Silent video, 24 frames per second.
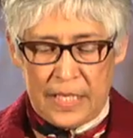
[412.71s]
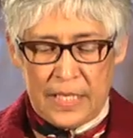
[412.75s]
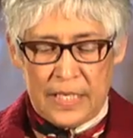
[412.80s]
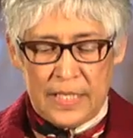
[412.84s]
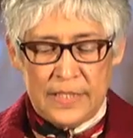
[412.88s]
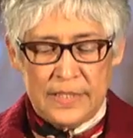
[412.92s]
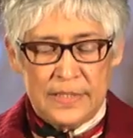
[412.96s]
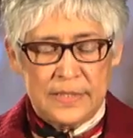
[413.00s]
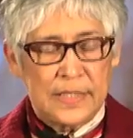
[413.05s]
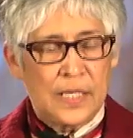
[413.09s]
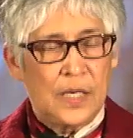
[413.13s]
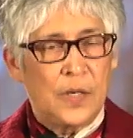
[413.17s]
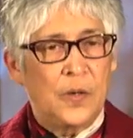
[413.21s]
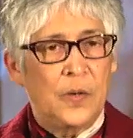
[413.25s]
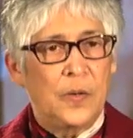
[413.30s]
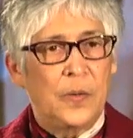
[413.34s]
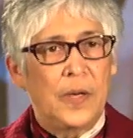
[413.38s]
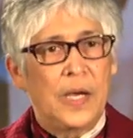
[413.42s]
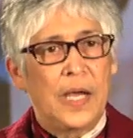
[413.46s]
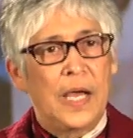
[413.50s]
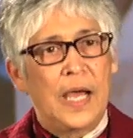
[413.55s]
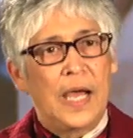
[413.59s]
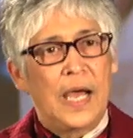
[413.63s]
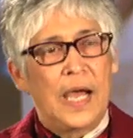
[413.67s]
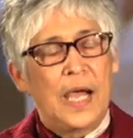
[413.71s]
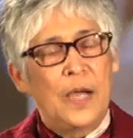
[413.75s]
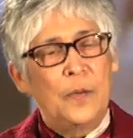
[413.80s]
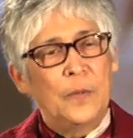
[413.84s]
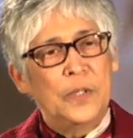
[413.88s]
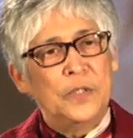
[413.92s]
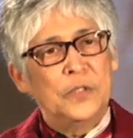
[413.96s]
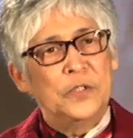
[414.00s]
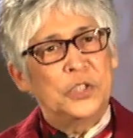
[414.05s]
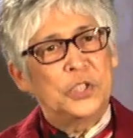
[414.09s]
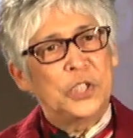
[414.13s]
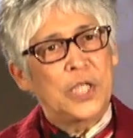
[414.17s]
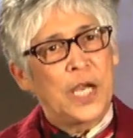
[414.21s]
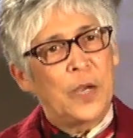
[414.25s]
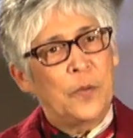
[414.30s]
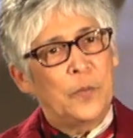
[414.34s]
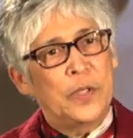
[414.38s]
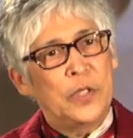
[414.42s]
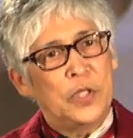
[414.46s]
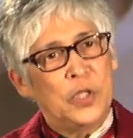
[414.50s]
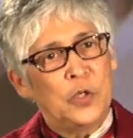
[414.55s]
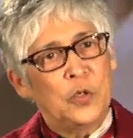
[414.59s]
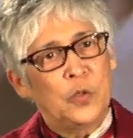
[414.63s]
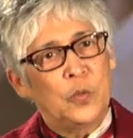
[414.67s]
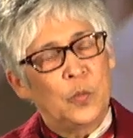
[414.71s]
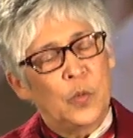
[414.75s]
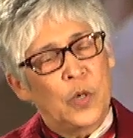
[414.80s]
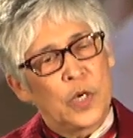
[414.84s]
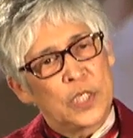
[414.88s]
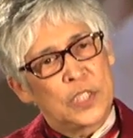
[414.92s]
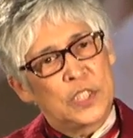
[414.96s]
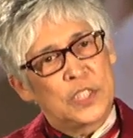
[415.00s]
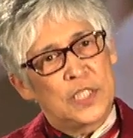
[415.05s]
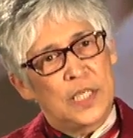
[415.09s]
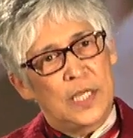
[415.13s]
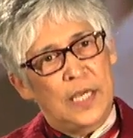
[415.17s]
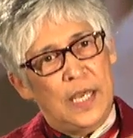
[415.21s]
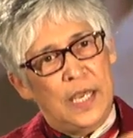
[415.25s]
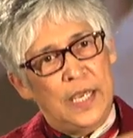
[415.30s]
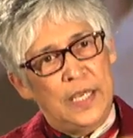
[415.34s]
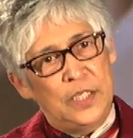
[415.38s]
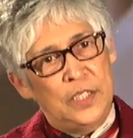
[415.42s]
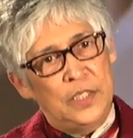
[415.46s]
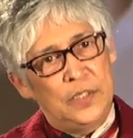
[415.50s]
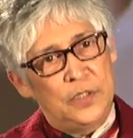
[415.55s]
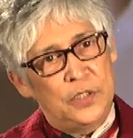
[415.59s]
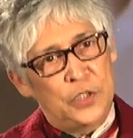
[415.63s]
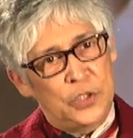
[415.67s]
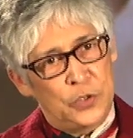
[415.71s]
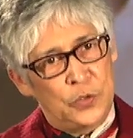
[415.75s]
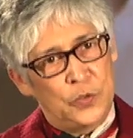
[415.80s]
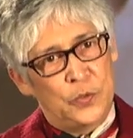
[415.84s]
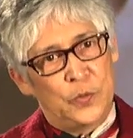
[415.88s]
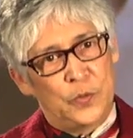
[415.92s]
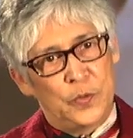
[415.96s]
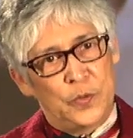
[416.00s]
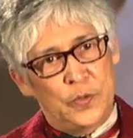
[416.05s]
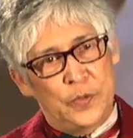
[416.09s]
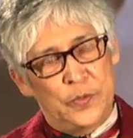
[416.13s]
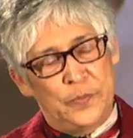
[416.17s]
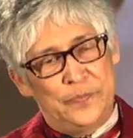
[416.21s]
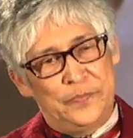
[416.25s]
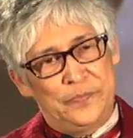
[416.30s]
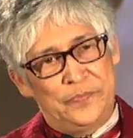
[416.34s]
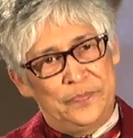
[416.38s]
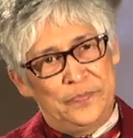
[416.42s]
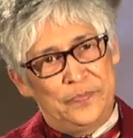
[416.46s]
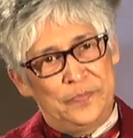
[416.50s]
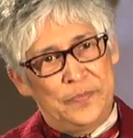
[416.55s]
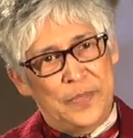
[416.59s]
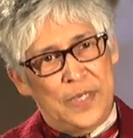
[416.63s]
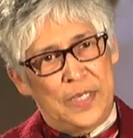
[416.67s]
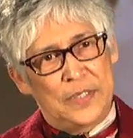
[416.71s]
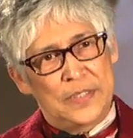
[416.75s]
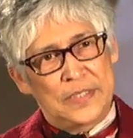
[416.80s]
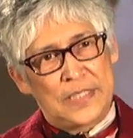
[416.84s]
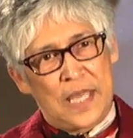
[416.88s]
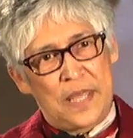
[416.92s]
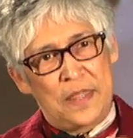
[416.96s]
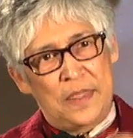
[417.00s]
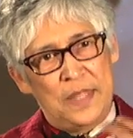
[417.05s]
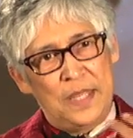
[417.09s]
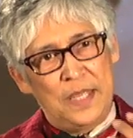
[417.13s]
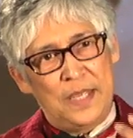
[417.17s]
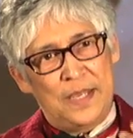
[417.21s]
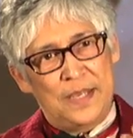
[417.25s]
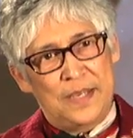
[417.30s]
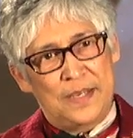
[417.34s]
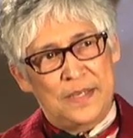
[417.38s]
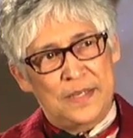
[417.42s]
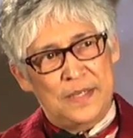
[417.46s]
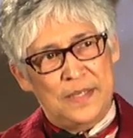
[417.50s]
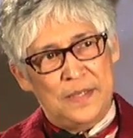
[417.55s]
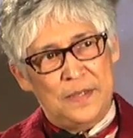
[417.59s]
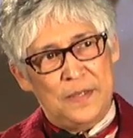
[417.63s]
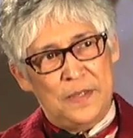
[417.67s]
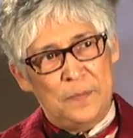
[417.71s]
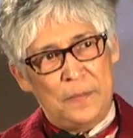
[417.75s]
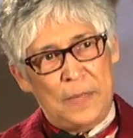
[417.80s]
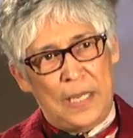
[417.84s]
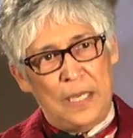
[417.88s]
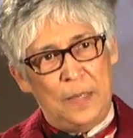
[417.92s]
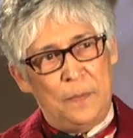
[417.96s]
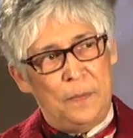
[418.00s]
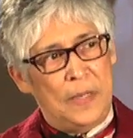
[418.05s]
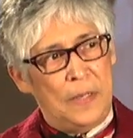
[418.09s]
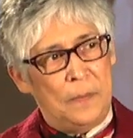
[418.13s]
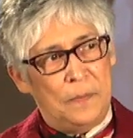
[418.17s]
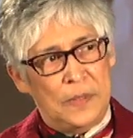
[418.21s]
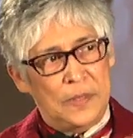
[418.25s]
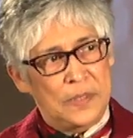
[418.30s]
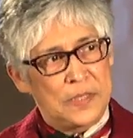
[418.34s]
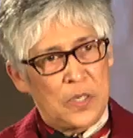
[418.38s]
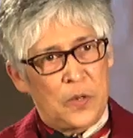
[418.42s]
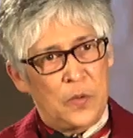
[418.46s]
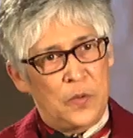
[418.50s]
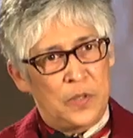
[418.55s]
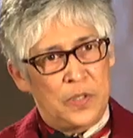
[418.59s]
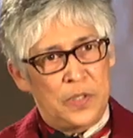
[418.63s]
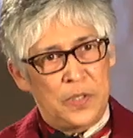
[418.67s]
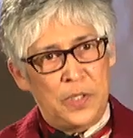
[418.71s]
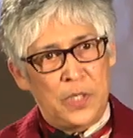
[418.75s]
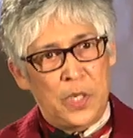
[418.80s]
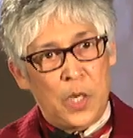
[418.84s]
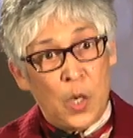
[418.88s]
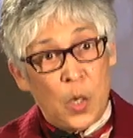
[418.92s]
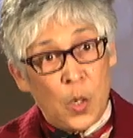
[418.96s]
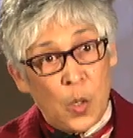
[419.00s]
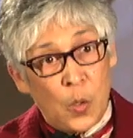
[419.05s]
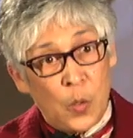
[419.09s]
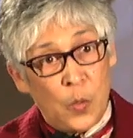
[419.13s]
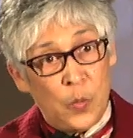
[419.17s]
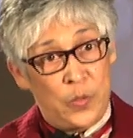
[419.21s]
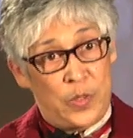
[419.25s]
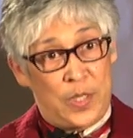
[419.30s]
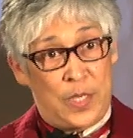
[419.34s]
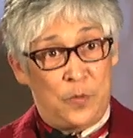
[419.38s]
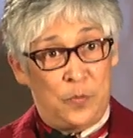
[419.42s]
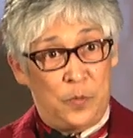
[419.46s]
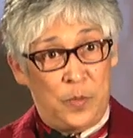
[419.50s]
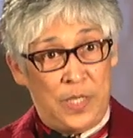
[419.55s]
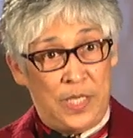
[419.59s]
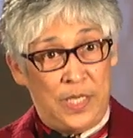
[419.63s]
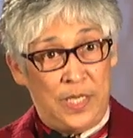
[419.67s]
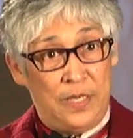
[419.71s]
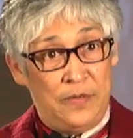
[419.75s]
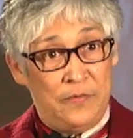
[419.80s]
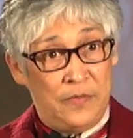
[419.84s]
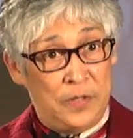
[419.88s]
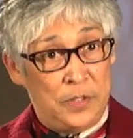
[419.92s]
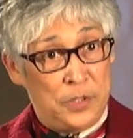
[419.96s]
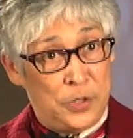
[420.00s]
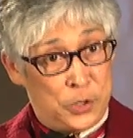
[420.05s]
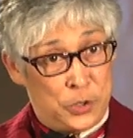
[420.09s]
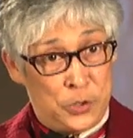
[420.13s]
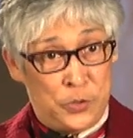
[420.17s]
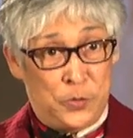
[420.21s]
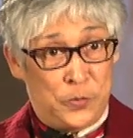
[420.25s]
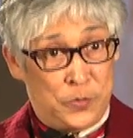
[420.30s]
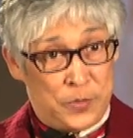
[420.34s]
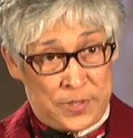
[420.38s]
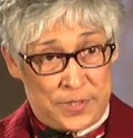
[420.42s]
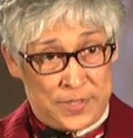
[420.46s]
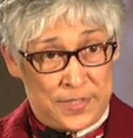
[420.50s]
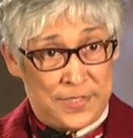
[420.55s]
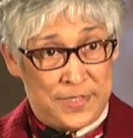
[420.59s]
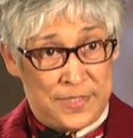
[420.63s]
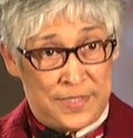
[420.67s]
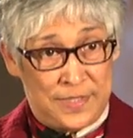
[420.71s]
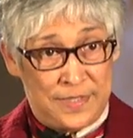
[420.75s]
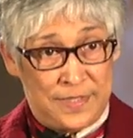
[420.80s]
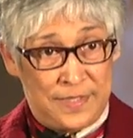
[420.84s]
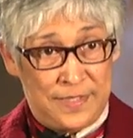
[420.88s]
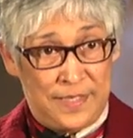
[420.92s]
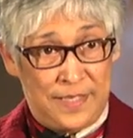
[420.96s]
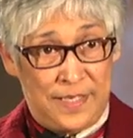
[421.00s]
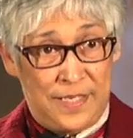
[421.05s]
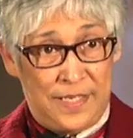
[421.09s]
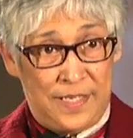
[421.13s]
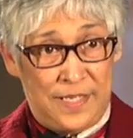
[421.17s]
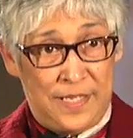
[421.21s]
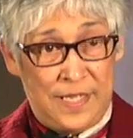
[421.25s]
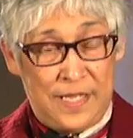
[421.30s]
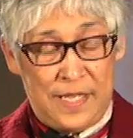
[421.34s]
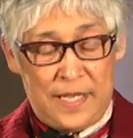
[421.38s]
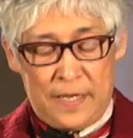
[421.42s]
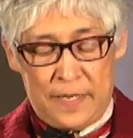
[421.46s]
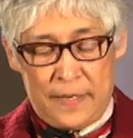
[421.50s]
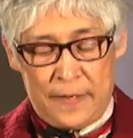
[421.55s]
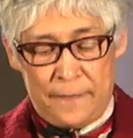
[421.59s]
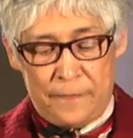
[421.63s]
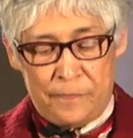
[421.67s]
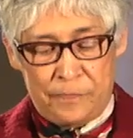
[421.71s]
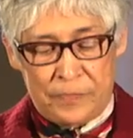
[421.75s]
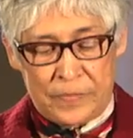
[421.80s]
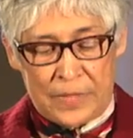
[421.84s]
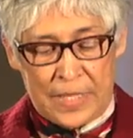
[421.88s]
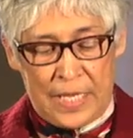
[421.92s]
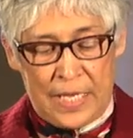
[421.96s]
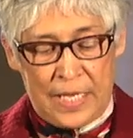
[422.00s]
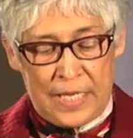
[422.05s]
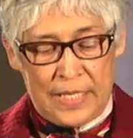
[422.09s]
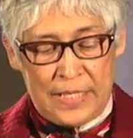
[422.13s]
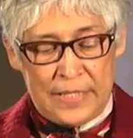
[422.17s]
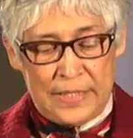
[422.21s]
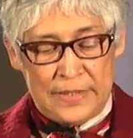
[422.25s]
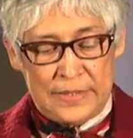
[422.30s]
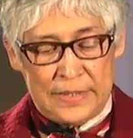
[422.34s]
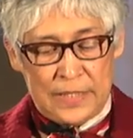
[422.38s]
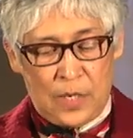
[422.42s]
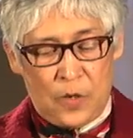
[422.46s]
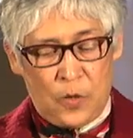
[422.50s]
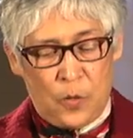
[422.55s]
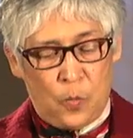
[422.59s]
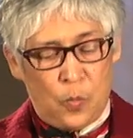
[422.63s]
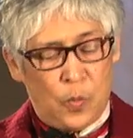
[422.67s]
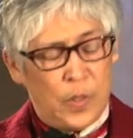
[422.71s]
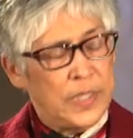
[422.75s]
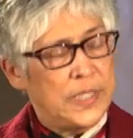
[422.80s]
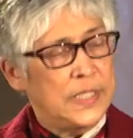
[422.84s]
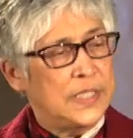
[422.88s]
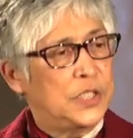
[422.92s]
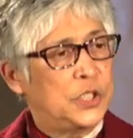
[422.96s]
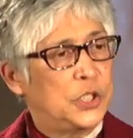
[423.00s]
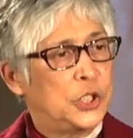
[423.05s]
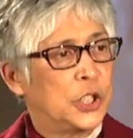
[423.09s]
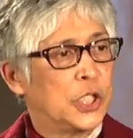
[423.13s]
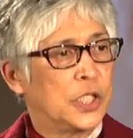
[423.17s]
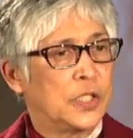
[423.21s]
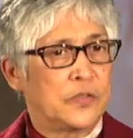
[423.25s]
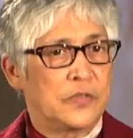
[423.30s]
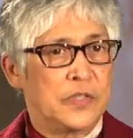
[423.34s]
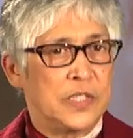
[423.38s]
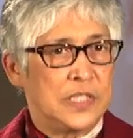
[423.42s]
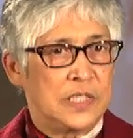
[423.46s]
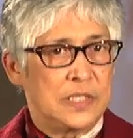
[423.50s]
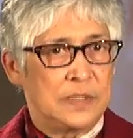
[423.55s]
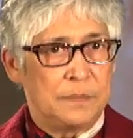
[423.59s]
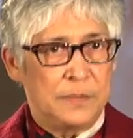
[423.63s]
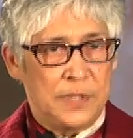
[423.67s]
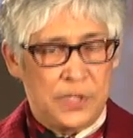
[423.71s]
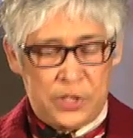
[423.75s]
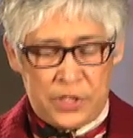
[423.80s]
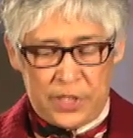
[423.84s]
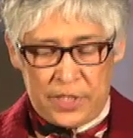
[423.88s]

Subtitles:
So I want to share with you what I do, because I think many people don't know that we even do this. So what is Children's Mission